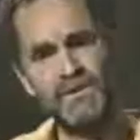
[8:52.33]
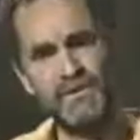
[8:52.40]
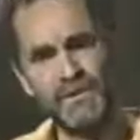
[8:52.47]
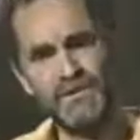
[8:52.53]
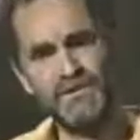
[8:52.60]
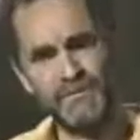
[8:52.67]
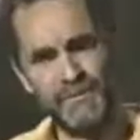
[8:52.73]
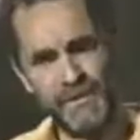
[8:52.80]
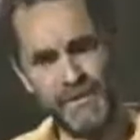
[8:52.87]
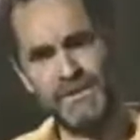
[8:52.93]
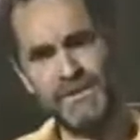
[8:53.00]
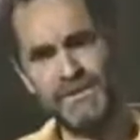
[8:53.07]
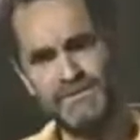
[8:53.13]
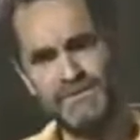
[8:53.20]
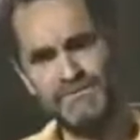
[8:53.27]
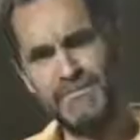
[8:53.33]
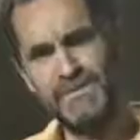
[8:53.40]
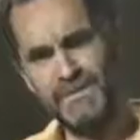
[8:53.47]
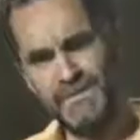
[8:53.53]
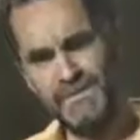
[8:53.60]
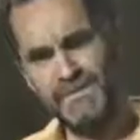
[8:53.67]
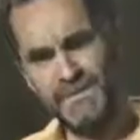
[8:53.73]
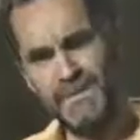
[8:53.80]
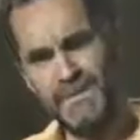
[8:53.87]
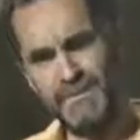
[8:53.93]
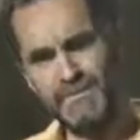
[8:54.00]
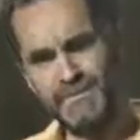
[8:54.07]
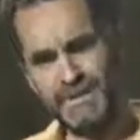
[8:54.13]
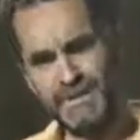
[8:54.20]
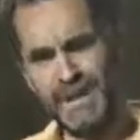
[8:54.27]
you know, he's very
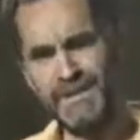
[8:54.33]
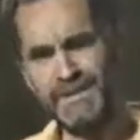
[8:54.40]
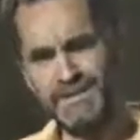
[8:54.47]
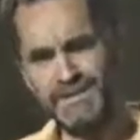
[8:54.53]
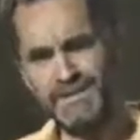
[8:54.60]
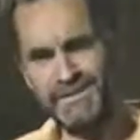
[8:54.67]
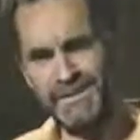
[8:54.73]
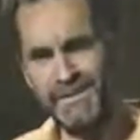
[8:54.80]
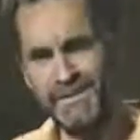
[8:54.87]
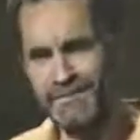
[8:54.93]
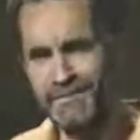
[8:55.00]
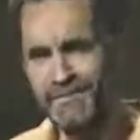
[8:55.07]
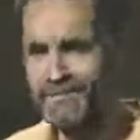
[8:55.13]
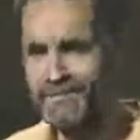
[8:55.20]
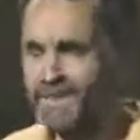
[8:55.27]
upstanding, you know.